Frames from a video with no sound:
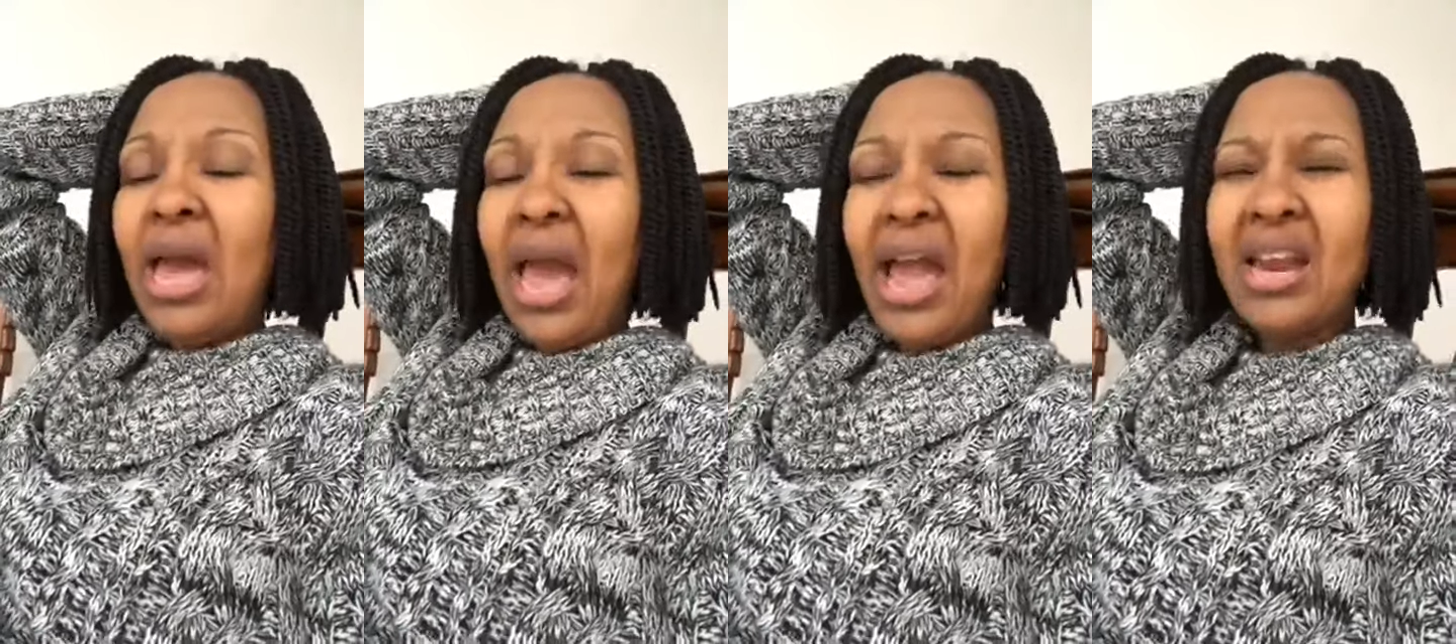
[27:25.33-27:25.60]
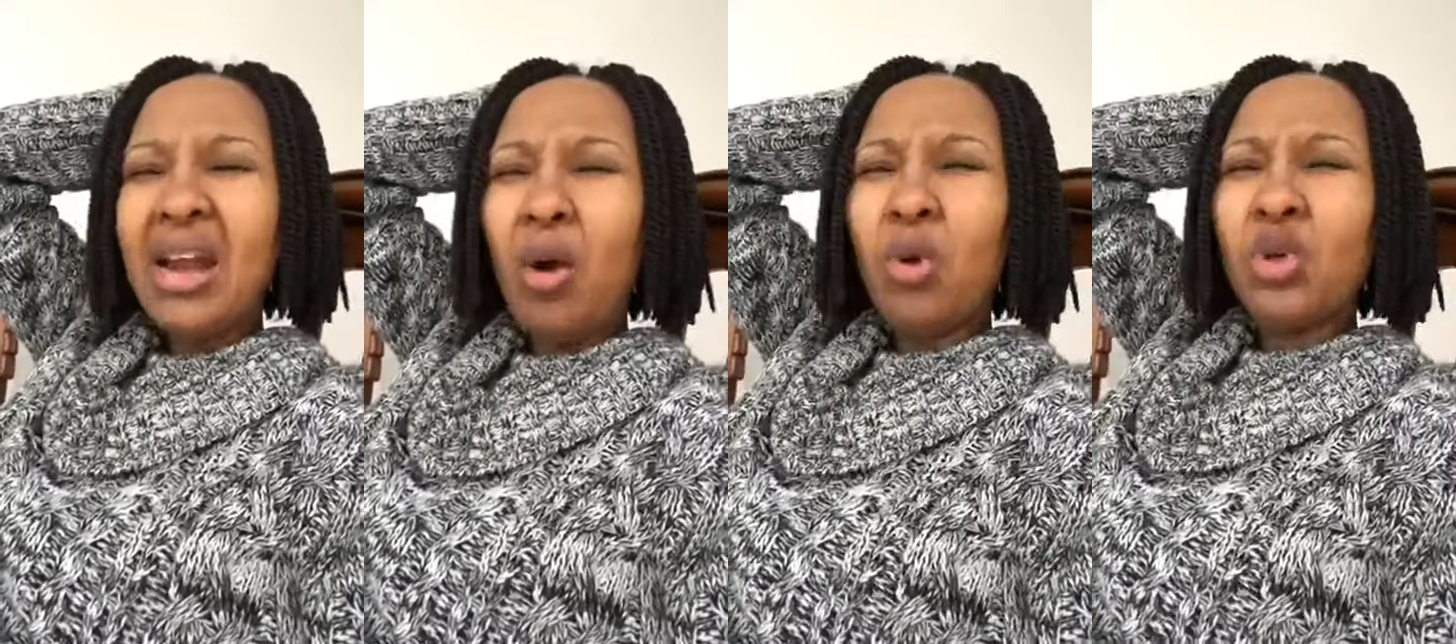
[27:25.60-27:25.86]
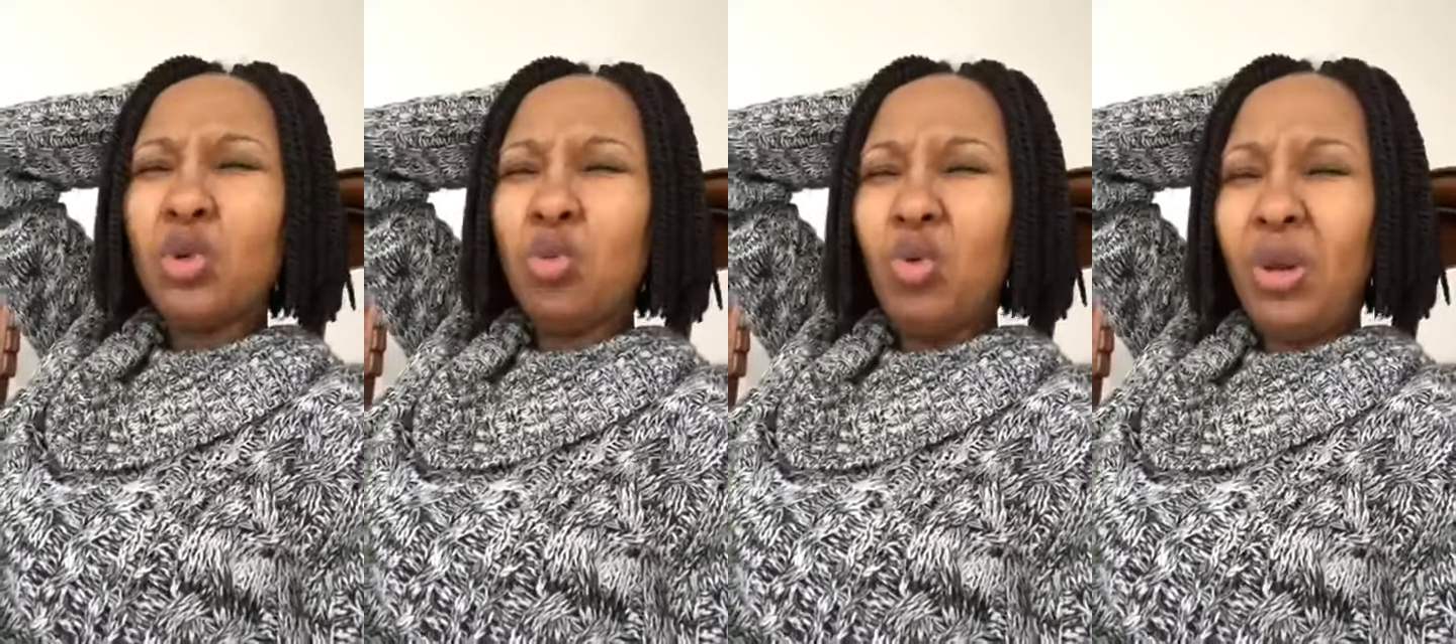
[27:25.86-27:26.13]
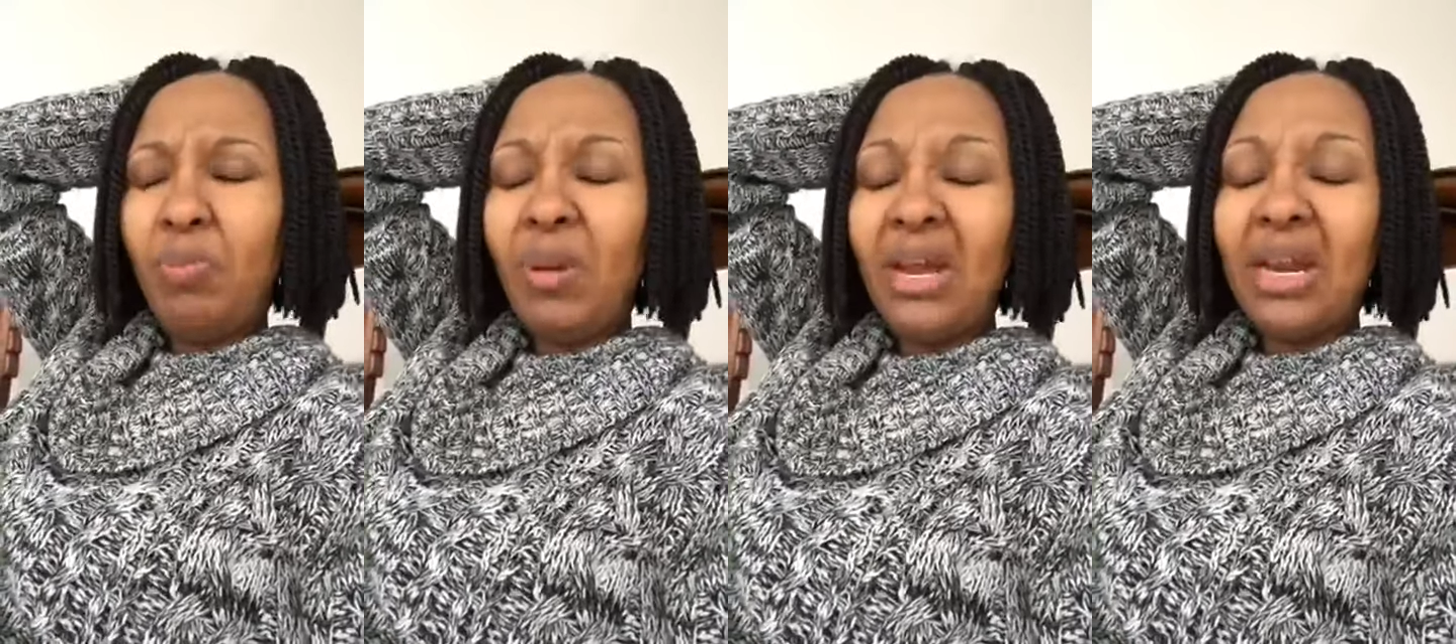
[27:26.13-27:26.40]
And I was
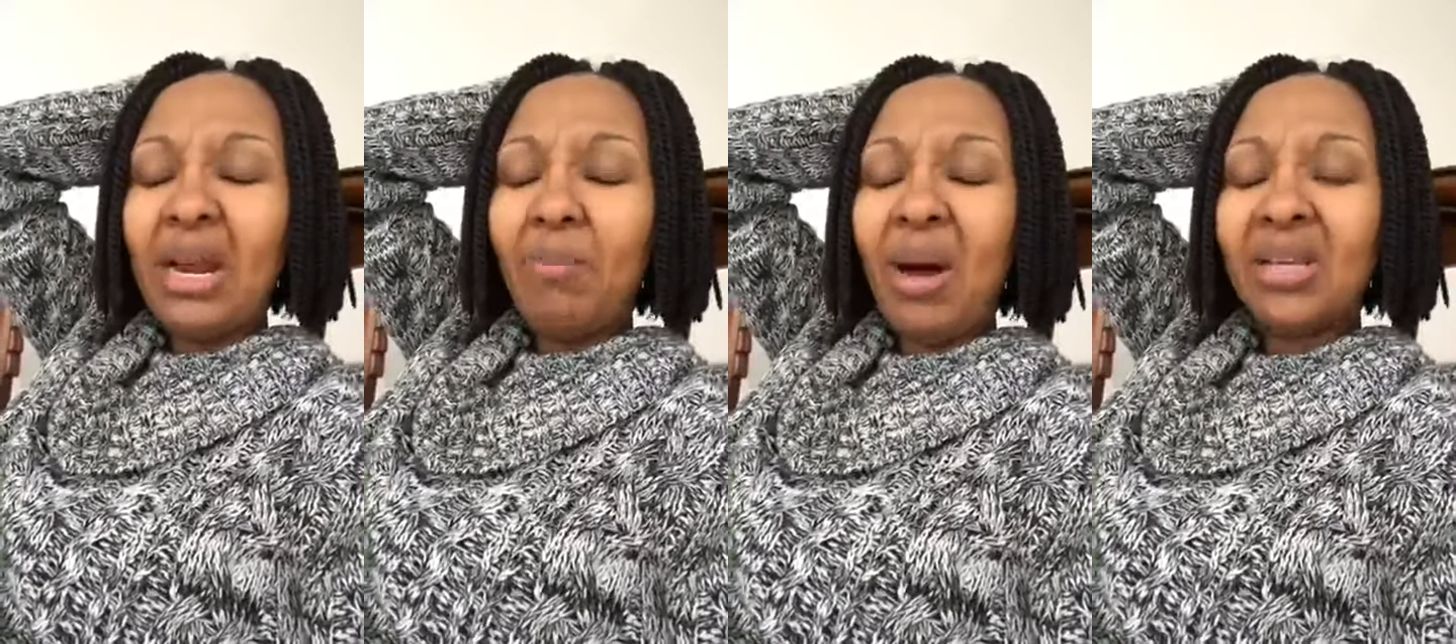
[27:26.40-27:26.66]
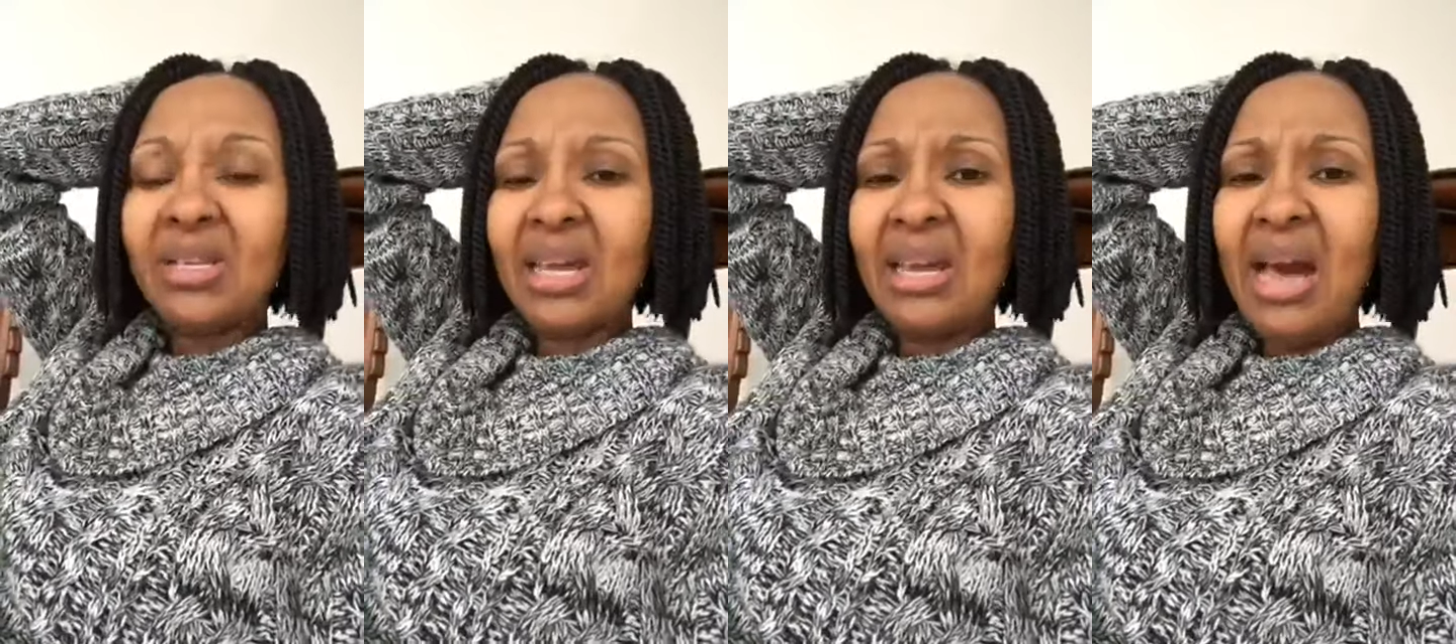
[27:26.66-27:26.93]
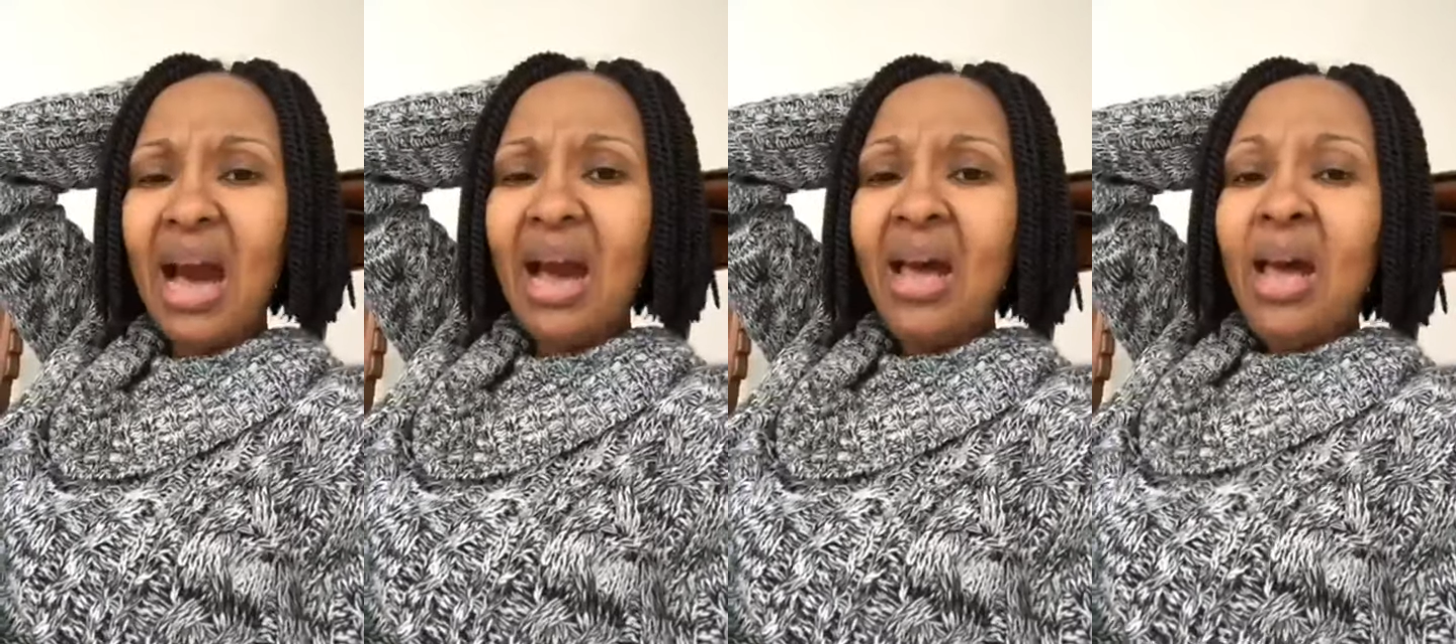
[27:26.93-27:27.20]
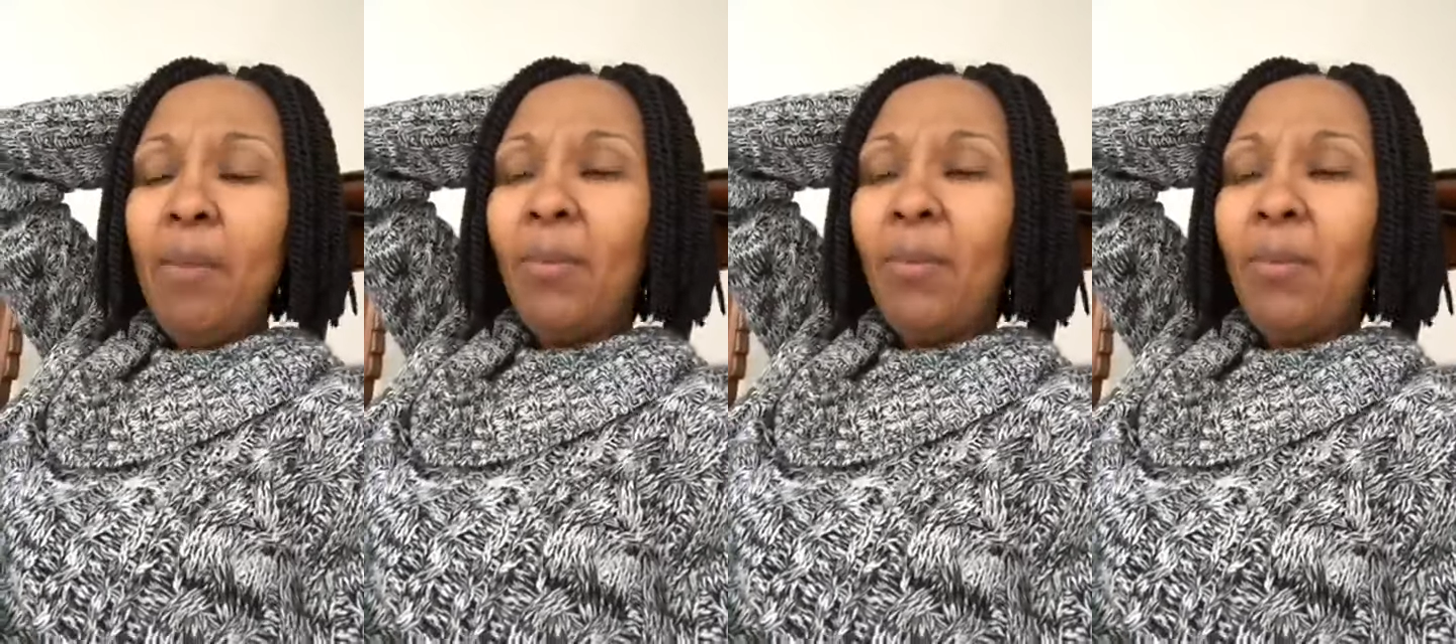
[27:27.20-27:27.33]
weeping and I'm asking her,